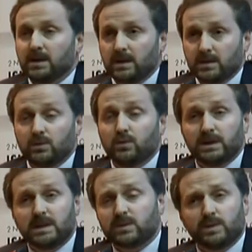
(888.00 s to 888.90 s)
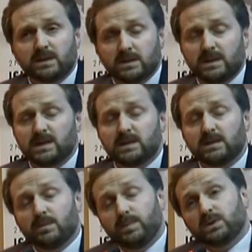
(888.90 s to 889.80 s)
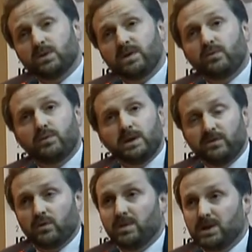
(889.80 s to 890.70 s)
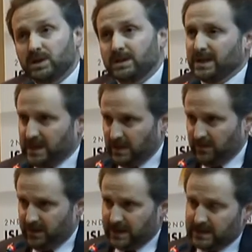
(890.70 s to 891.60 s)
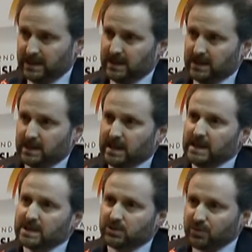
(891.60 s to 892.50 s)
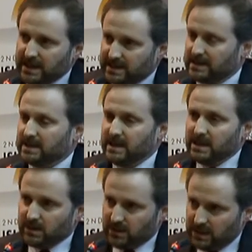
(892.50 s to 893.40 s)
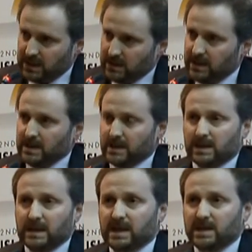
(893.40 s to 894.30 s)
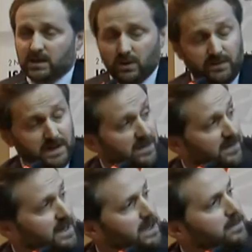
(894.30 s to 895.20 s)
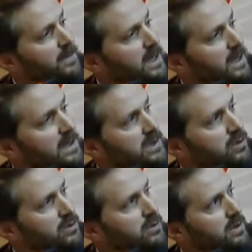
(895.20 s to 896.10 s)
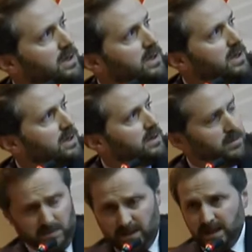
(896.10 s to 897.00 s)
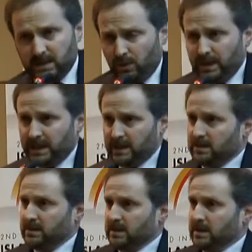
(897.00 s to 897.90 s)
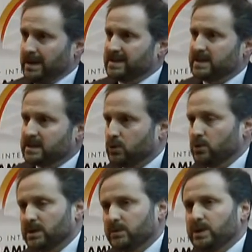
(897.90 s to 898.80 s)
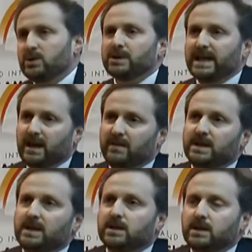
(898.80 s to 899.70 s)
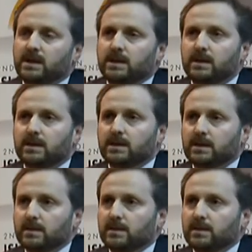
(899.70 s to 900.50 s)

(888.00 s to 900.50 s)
So this piece of information, in fact, illustrates the real legacy of Effendi. So not only as a scholar, we don't have the